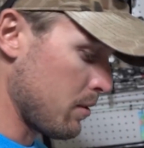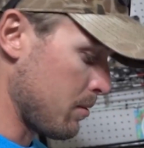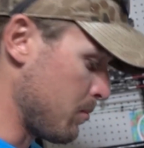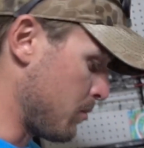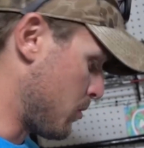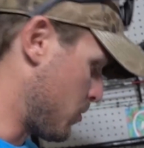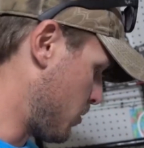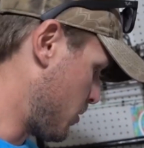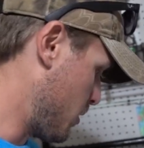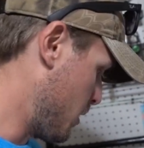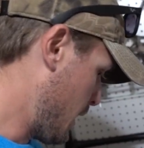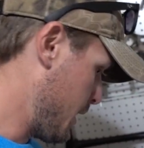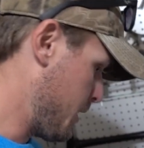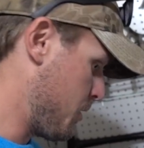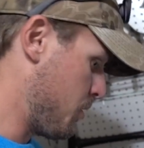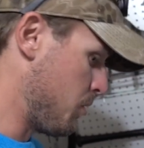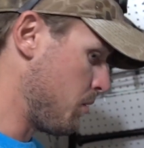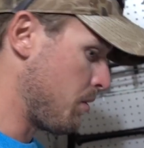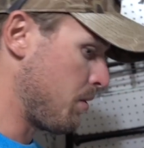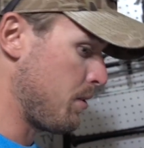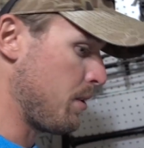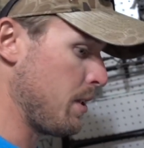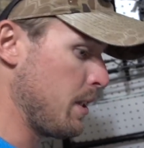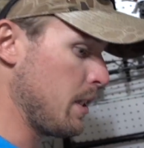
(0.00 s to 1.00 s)
some more. I
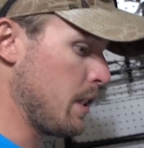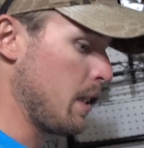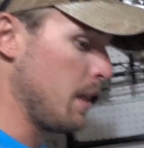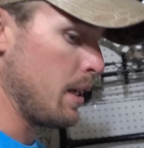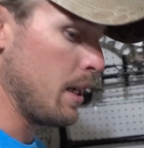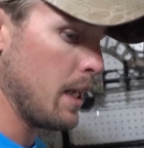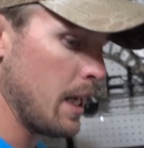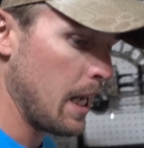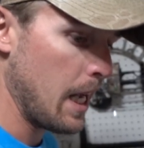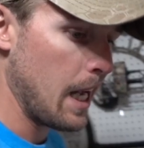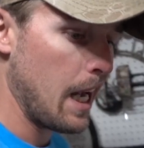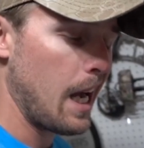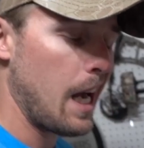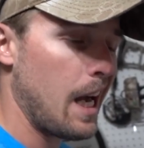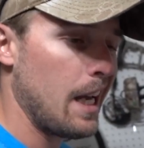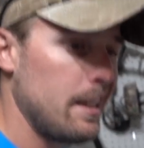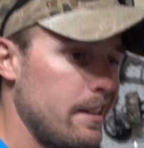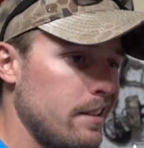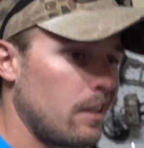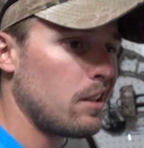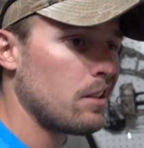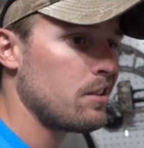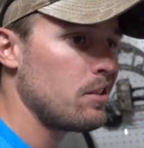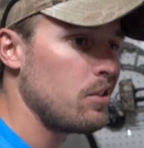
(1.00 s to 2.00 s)
do think I, I I
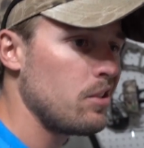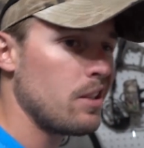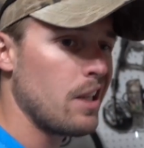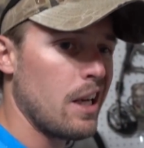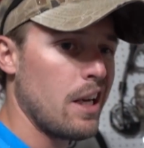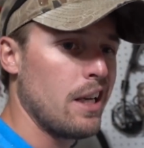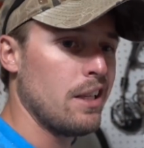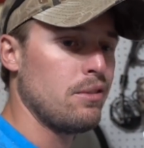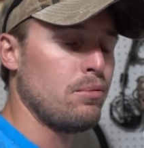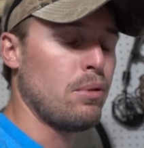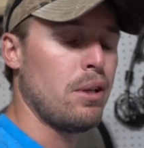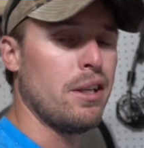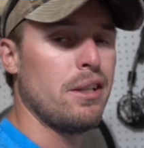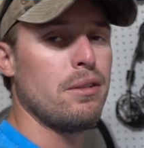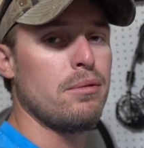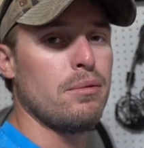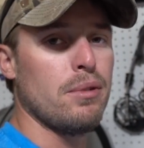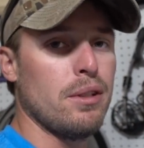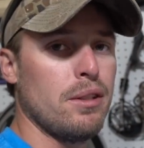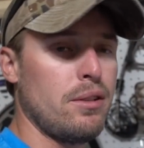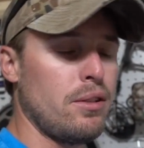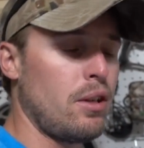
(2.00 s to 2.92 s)
talked to you guys. Well, I didn't really